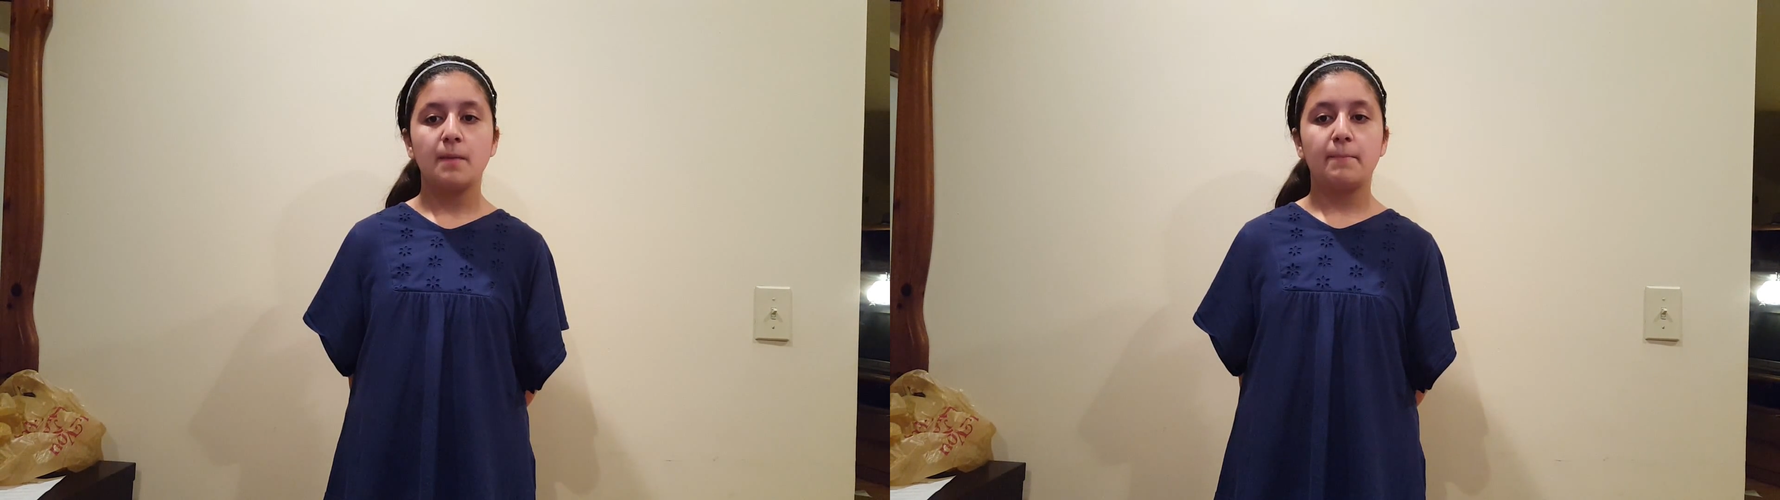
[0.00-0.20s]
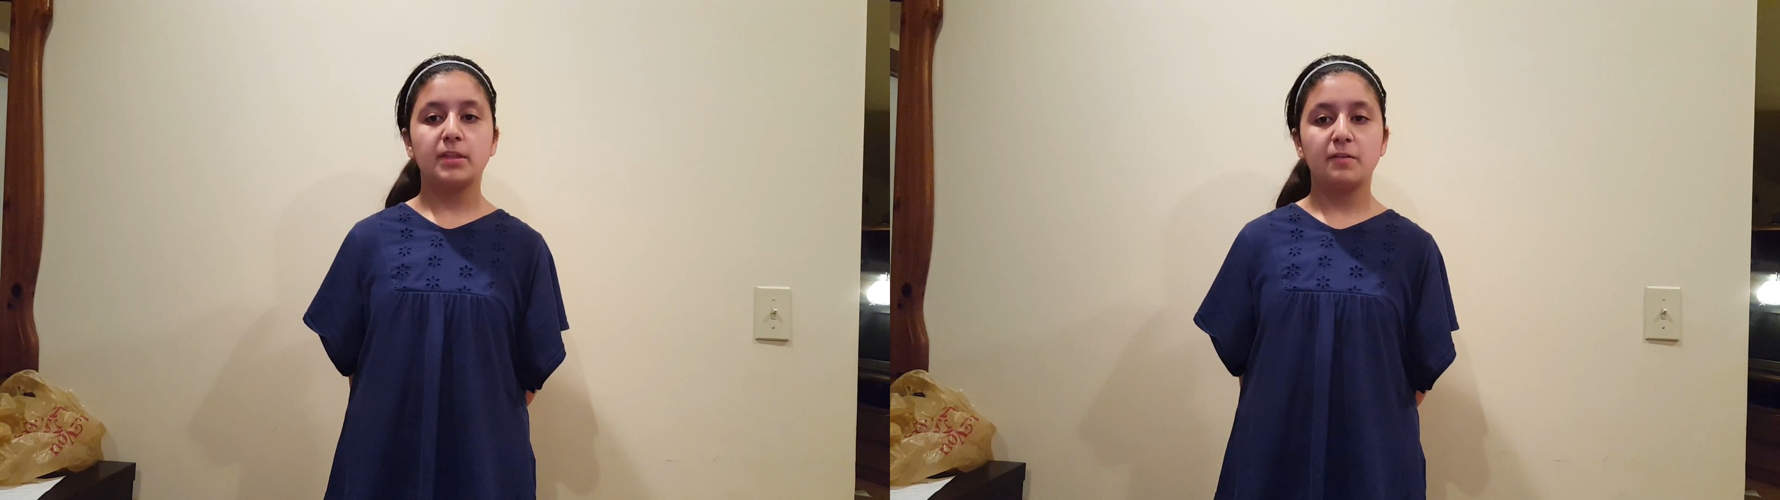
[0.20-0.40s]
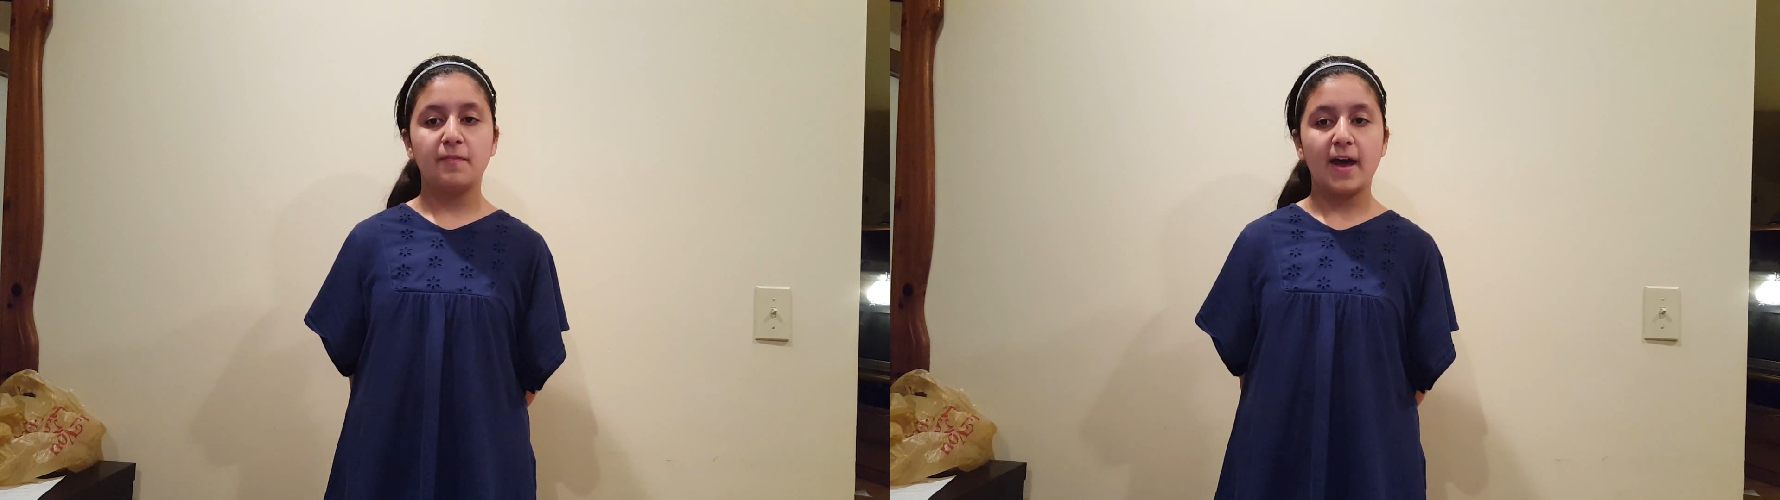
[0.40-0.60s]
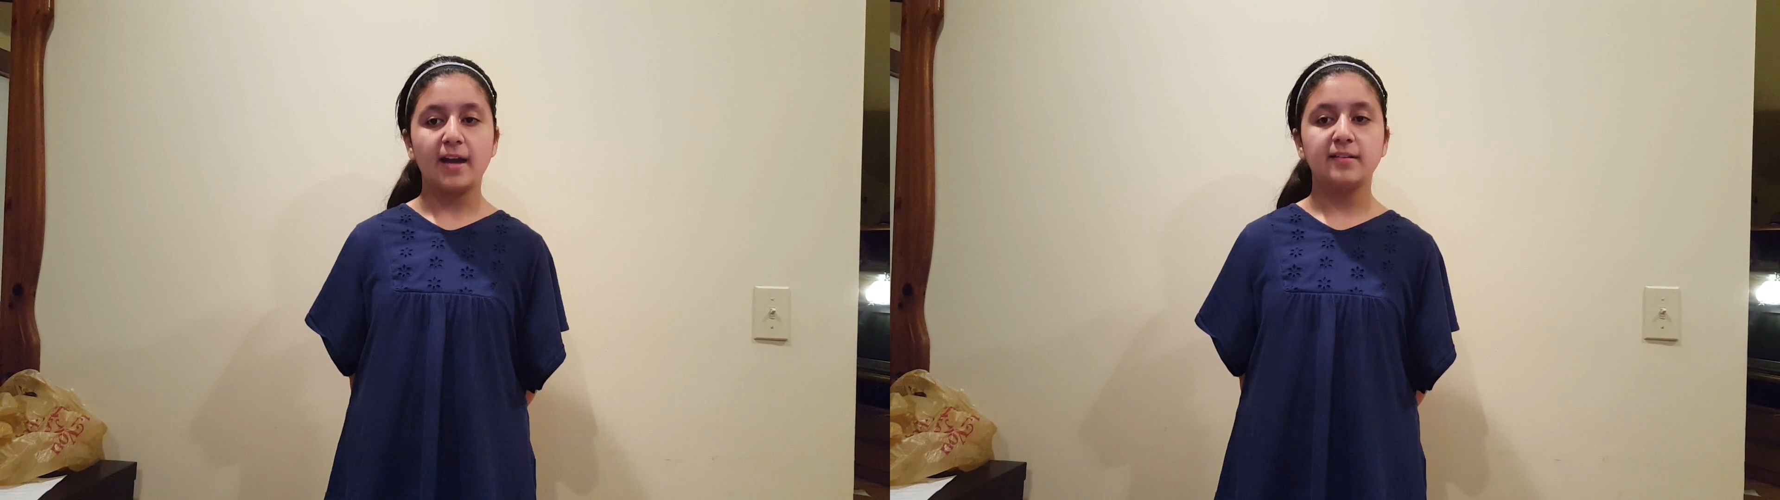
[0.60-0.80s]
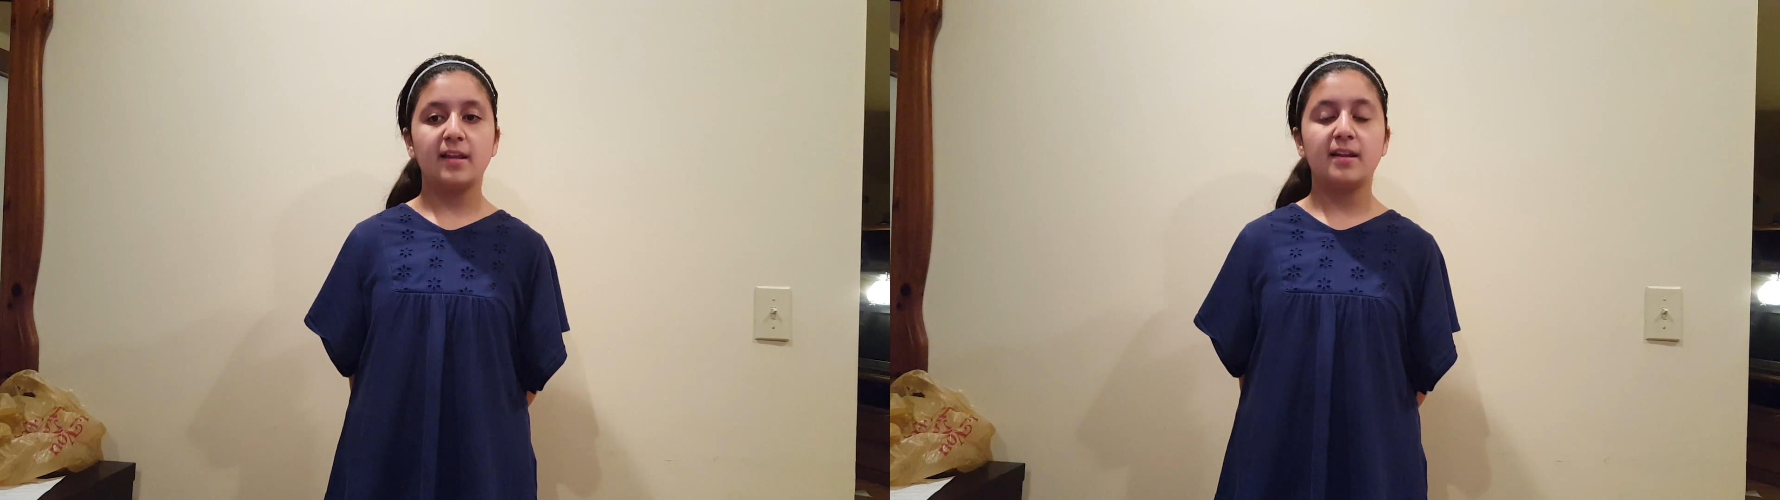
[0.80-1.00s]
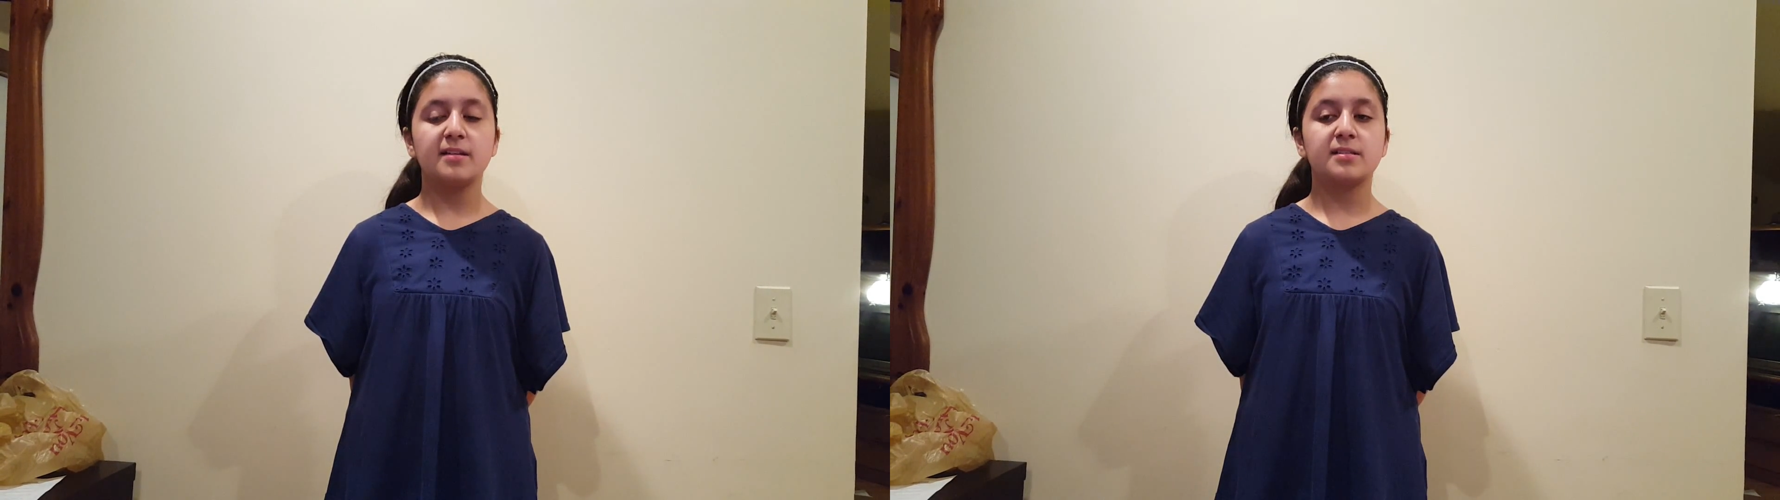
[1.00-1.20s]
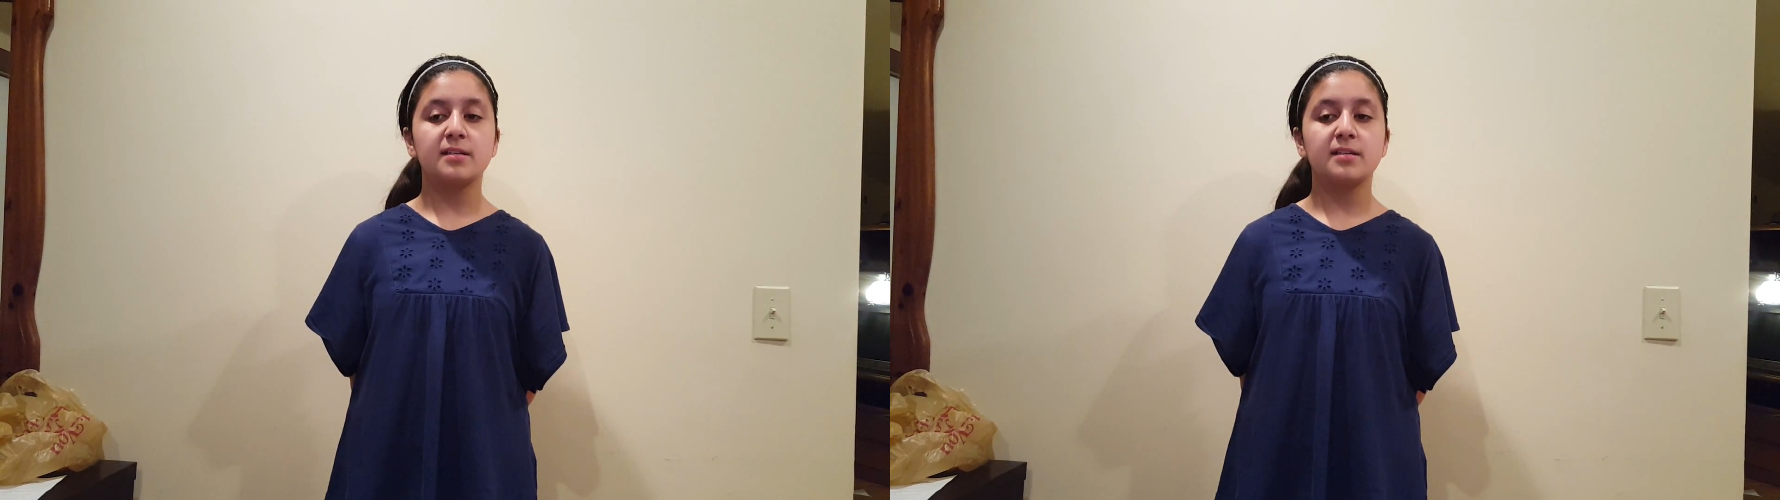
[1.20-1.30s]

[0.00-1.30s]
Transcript: but the fact that it is